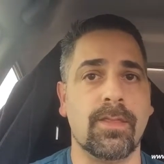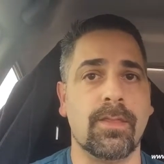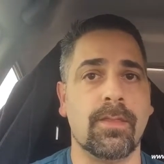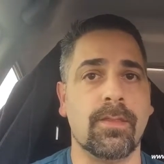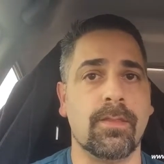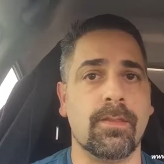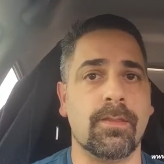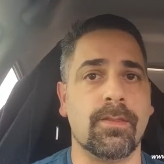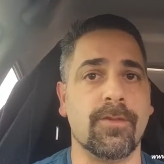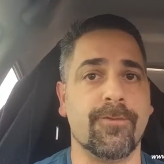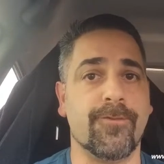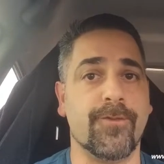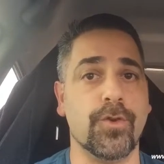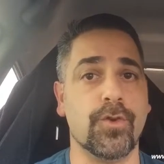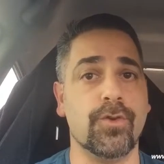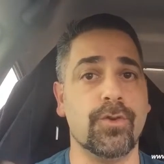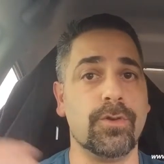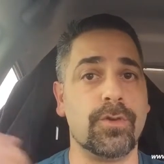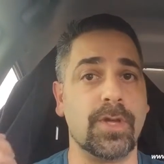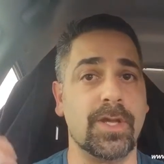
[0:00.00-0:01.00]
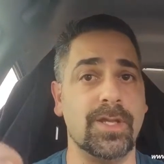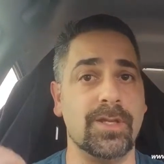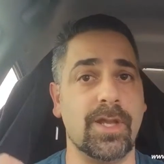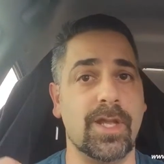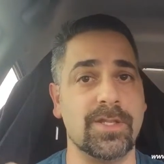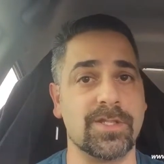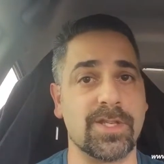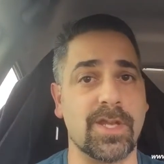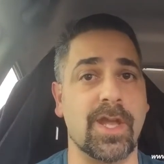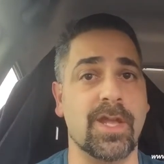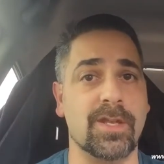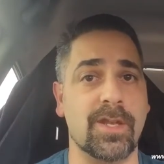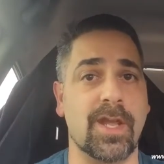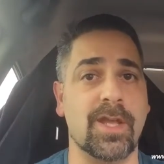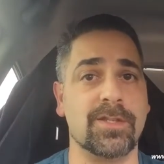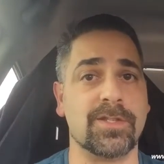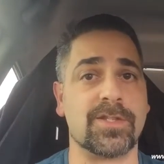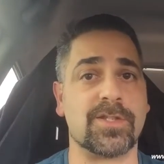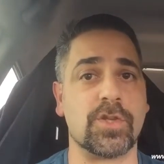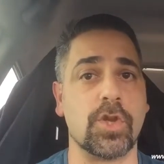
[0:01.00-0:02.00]
the food and
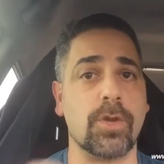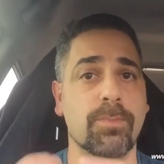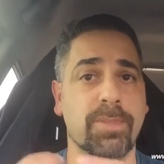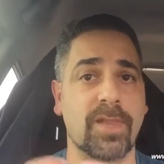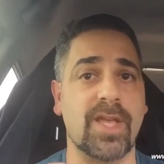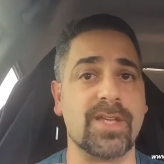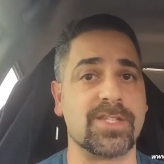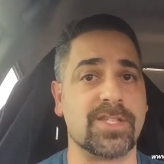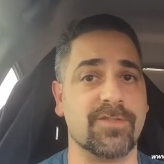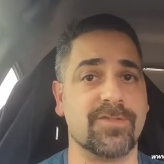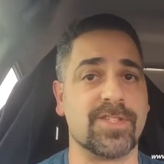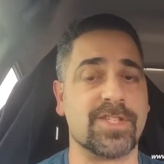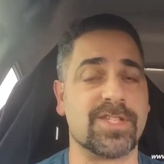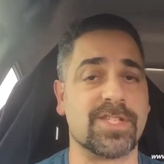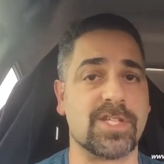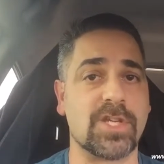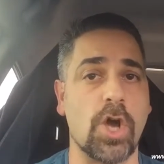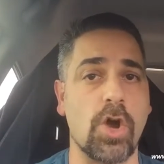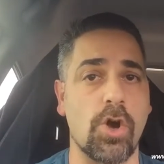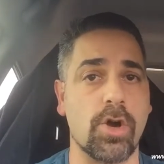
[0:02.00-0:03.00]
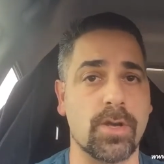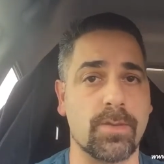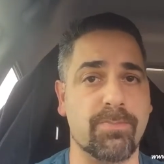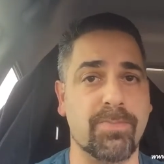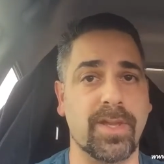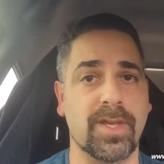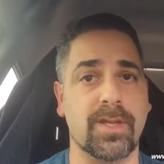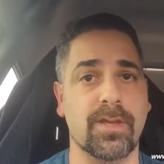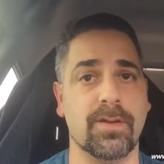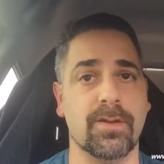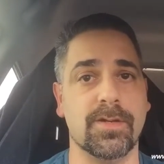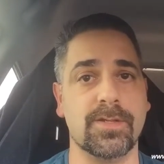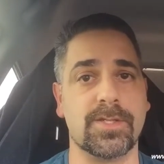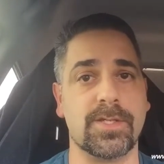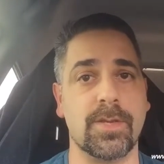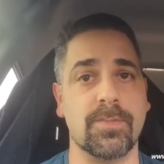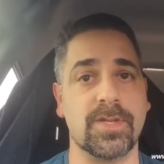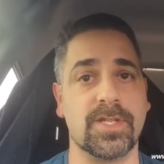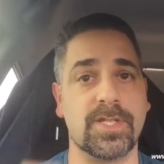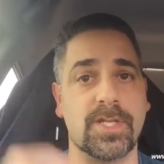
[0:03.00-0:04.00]
surplus of stock, because your
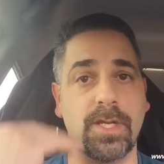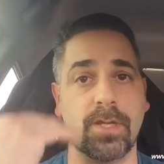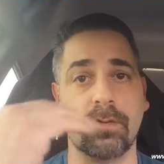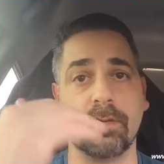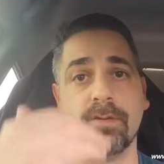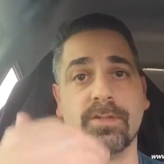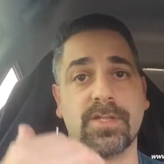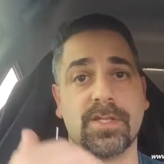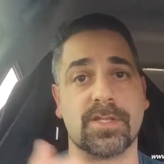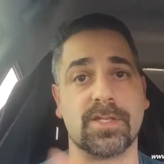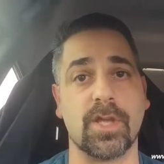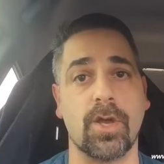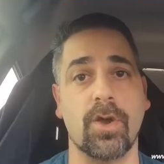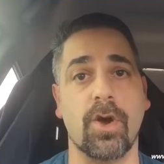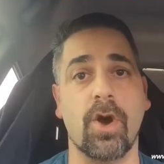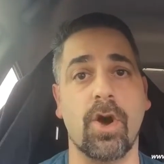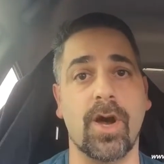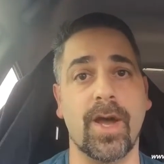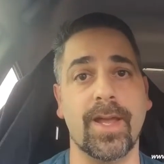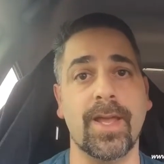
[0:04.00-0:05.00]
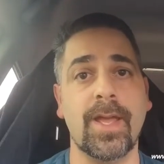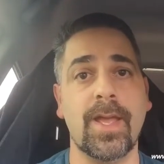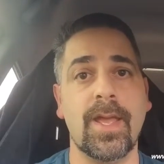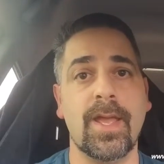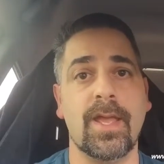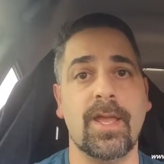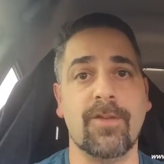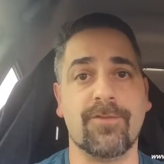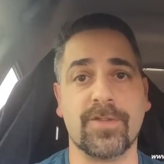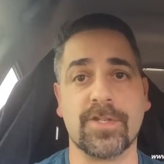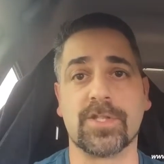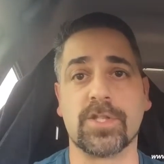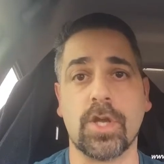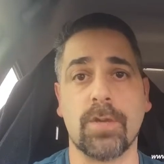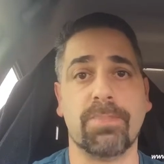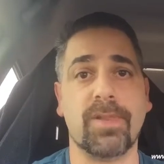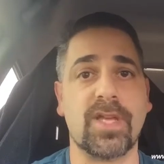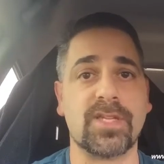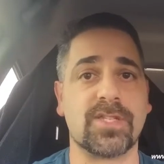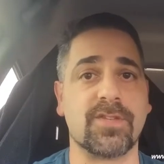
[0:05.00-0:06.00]
materials are so high, if the
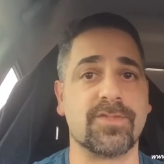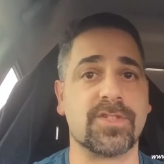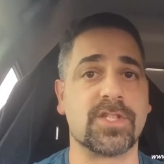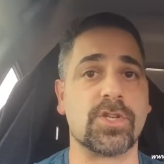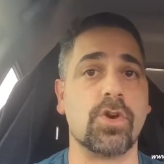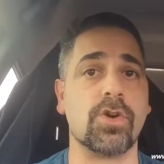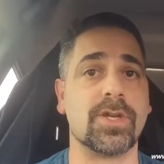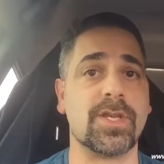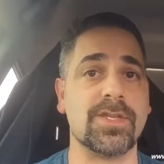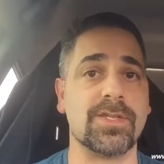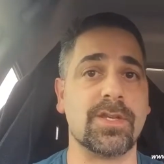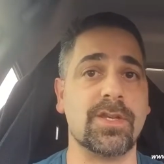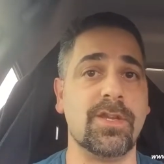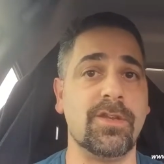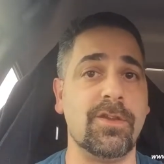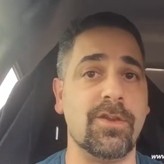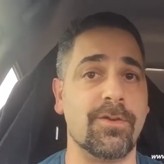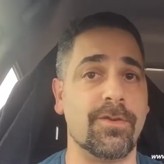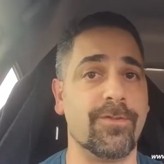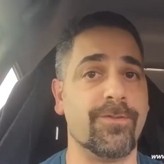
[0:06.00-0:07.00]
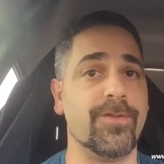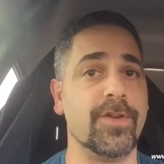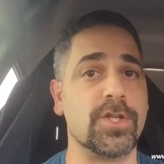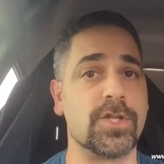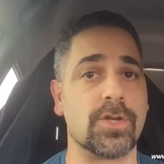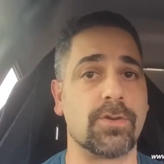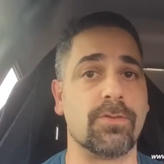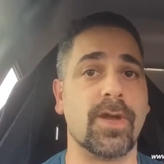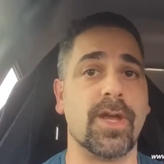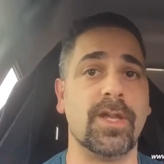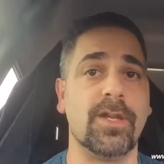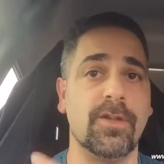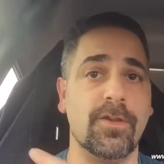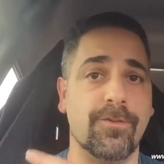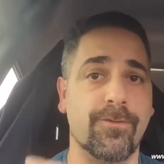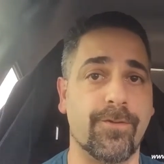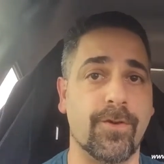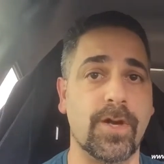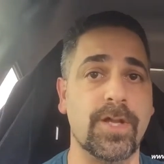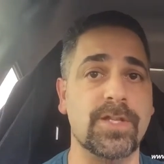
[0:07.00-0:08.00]
surplus of stock isn't in your refrigerator, your
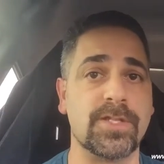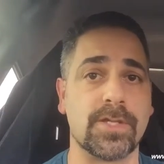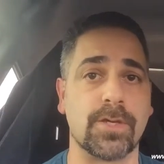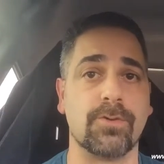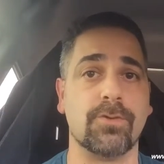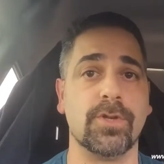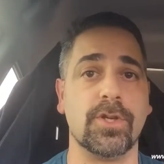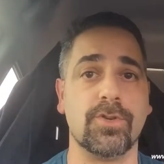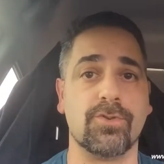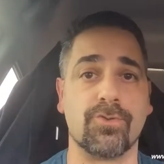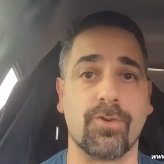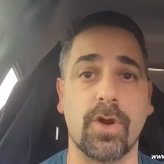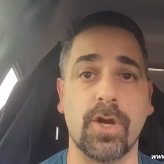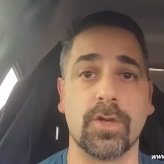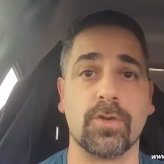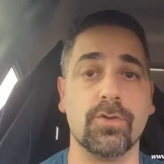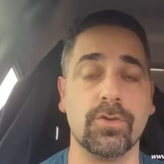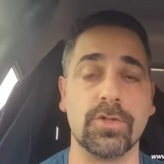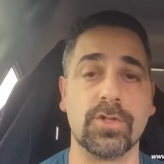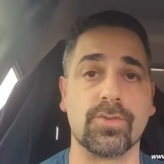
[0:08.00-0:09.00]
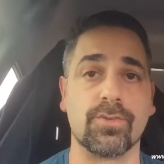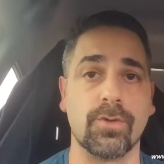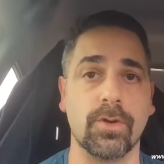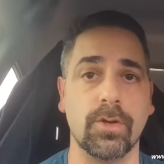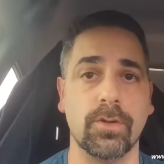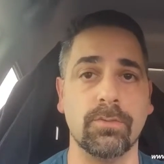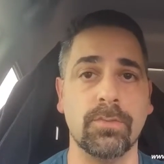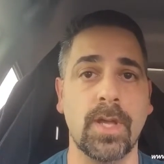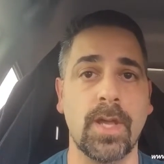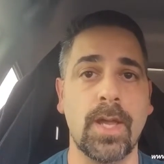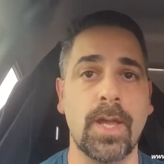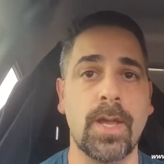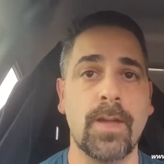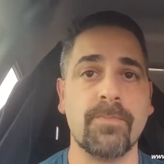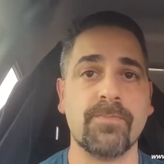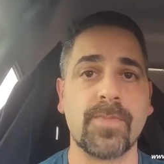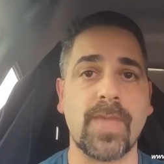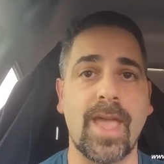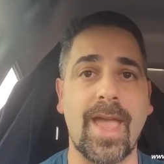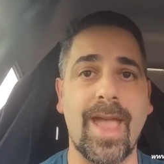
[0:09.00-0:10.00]
freezer, or your dry goods room,
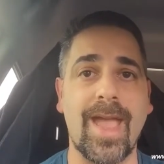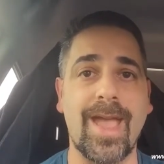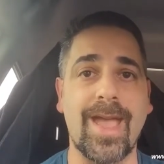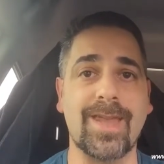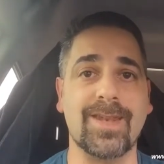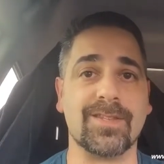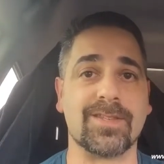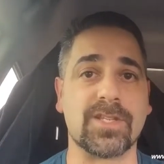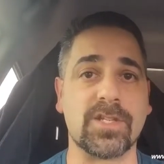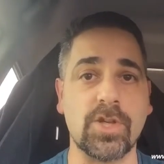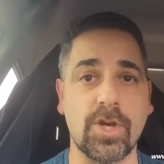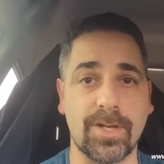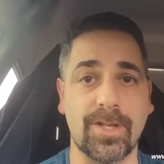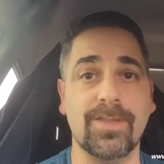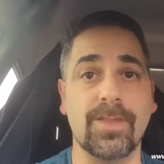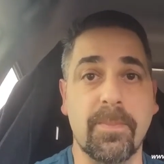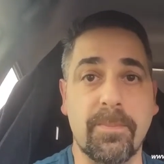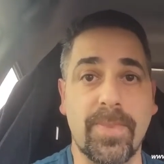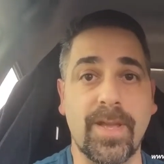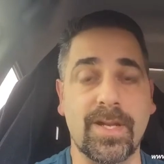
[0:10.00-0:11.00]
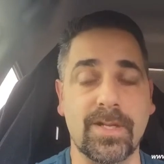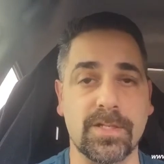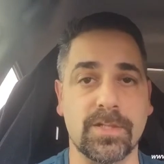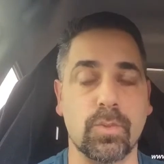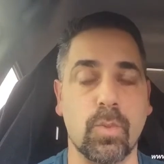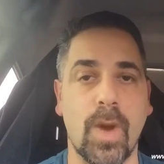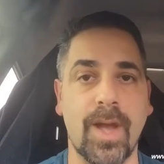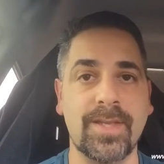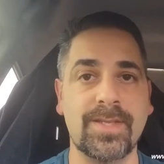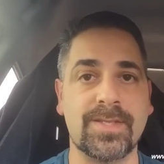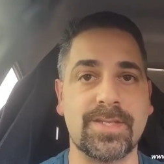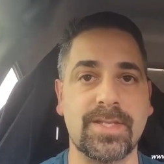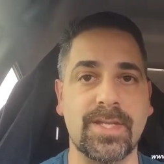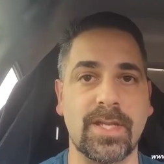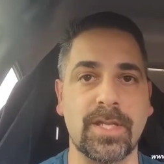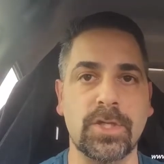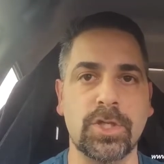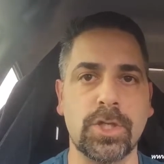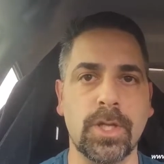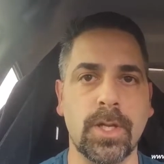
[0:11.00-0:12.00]
and it's not in the bin as wastage,